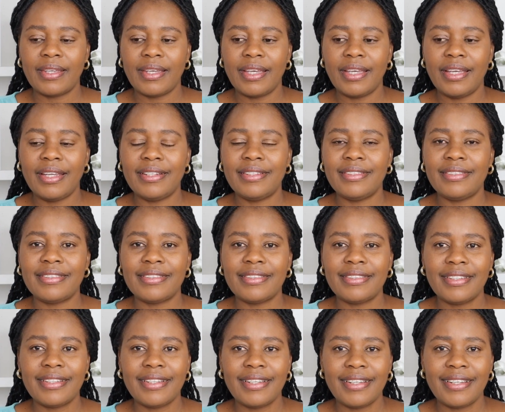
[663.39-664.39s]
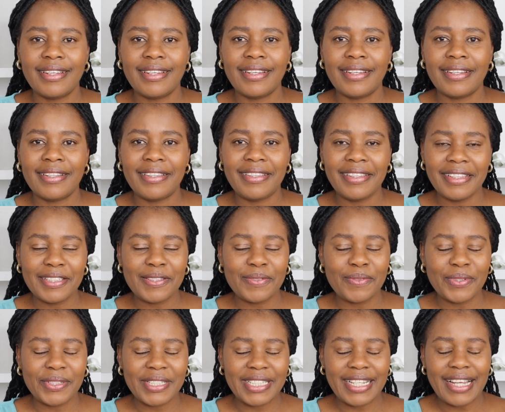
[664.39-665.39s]
And this
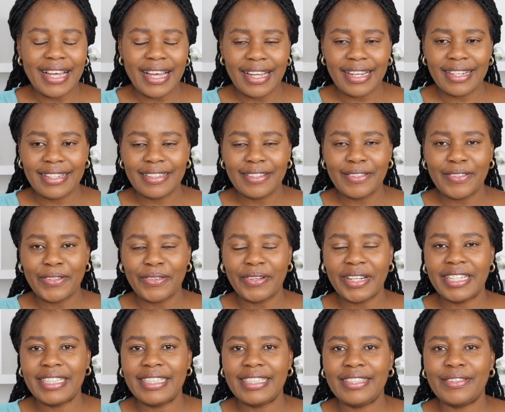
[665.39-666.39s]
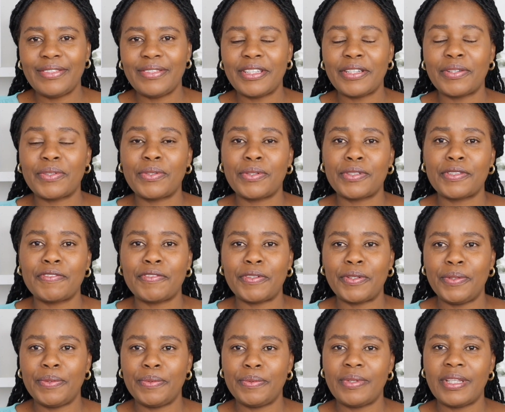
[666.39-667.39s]
was done already on the cross for
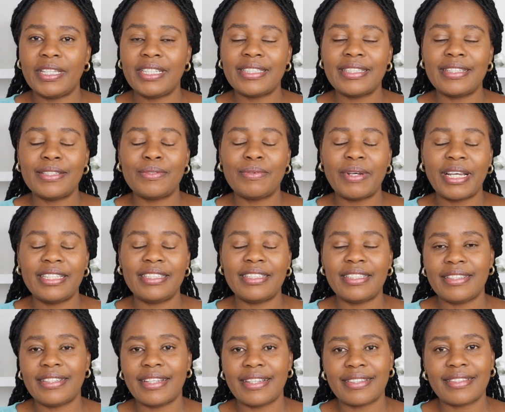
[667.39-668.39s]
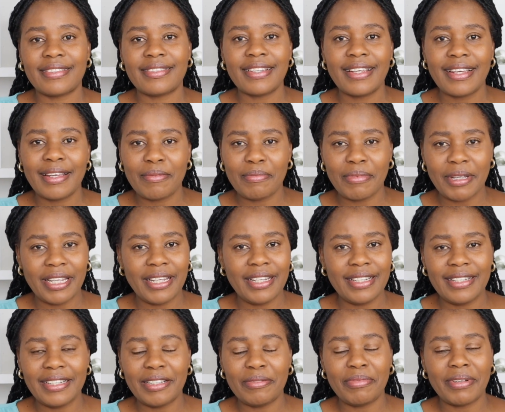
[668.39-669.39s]
you. This is why Jesus
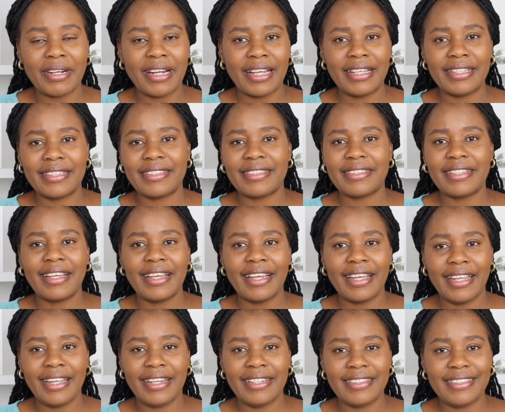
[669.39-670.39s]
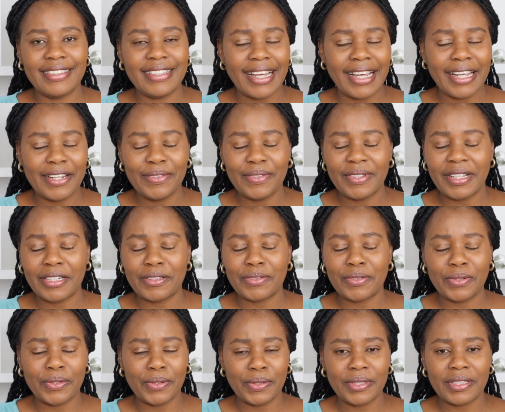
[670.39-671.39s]
paid the price and died on that
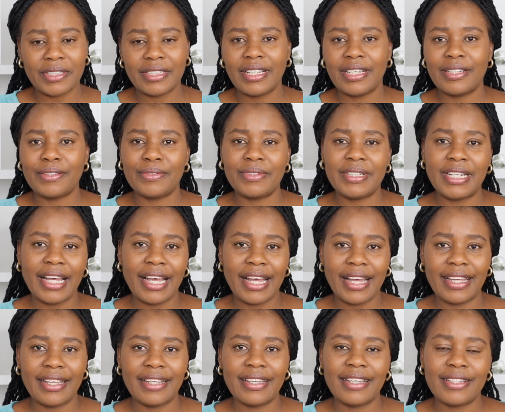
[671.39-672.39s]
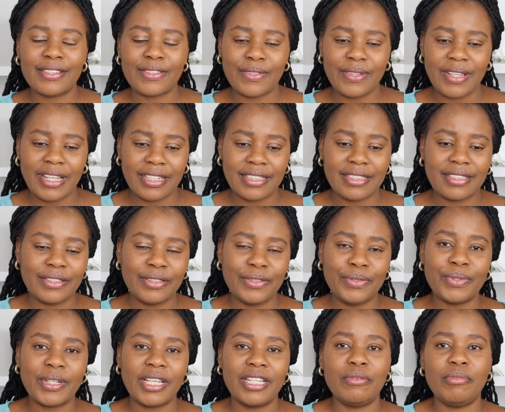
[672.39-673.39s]
cross, to die so that
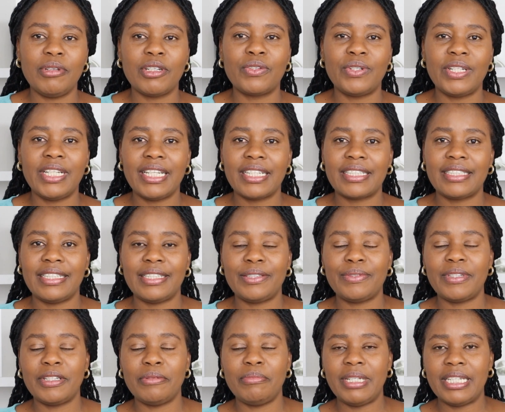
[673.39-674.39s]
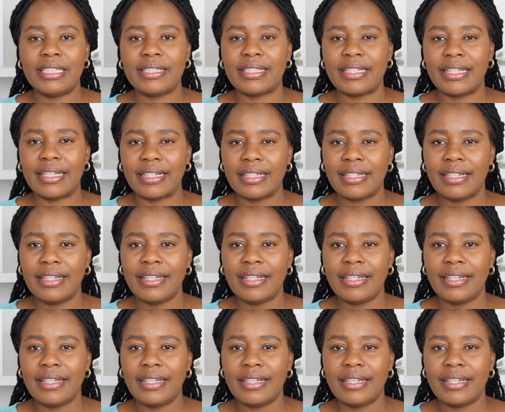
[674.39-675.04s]
you can be connected to the blessing.